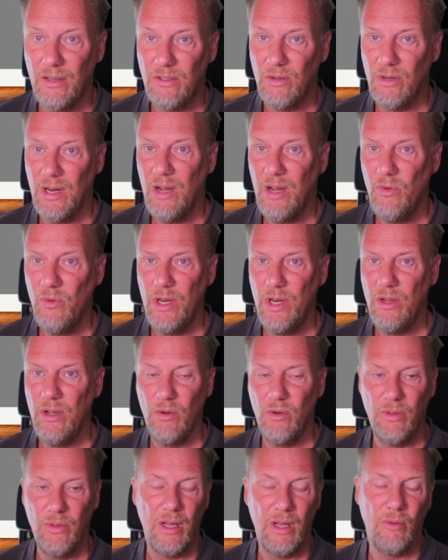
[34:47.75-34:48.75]
So now we
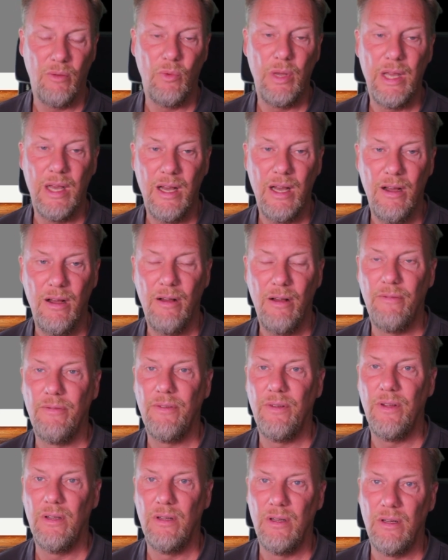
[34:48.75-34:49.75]
know that we have
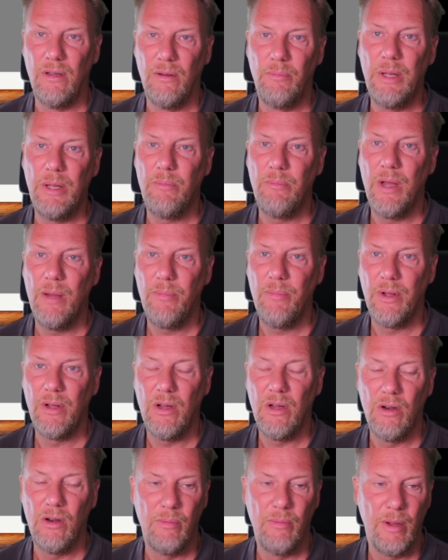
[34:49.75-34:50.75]
bitmap and
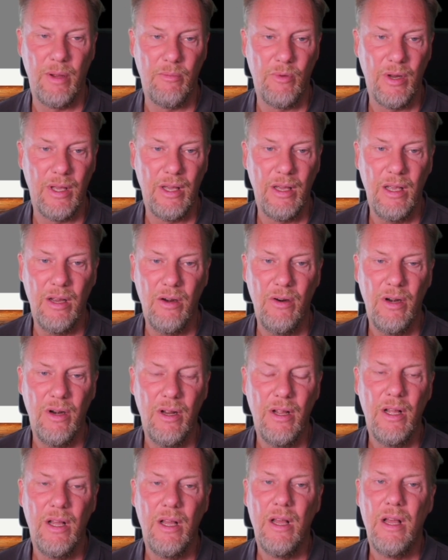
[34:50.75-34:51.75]
color memory here,
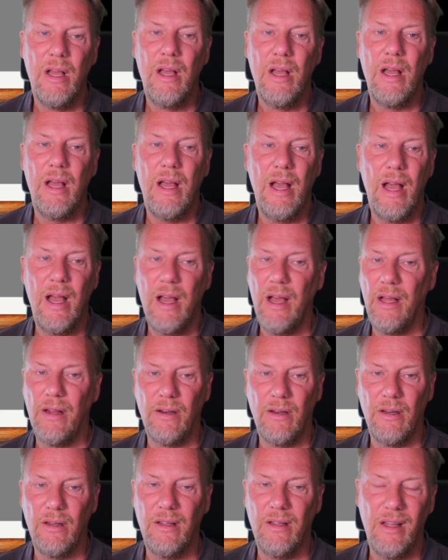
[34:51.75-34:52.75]

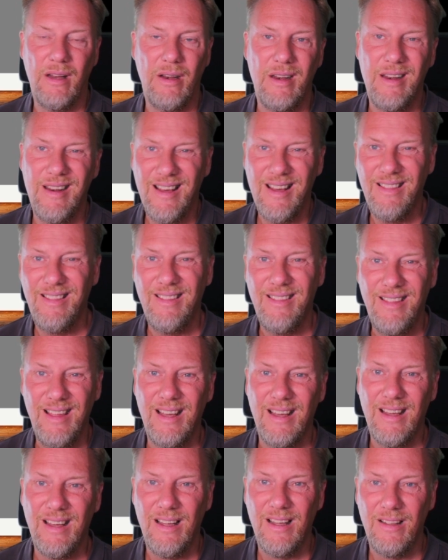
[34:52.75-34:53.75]
and
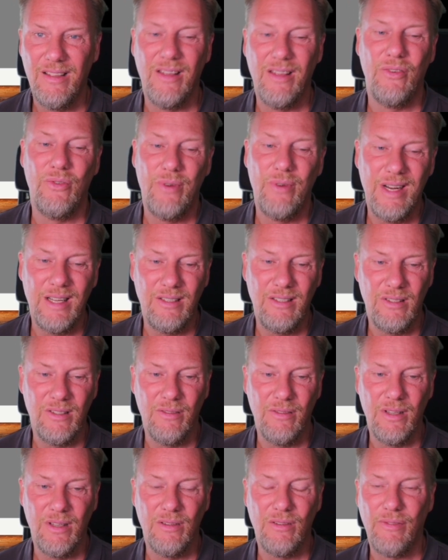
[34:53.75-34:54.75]
nothing the rest
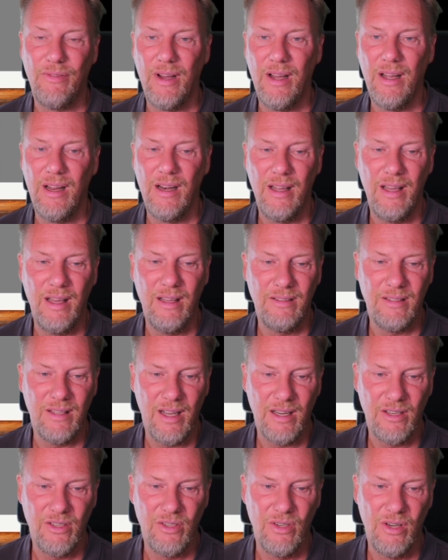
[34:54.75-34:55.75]
of this file is
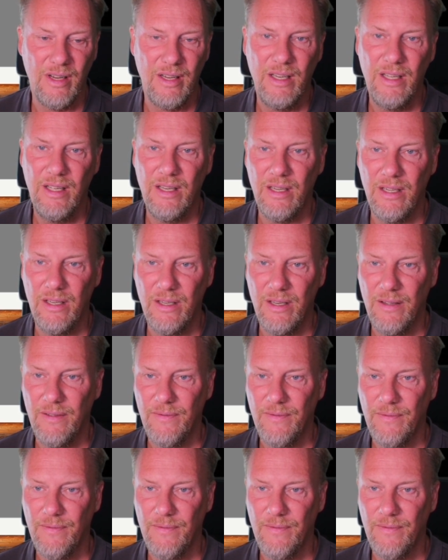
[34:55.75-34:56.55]
actually needed.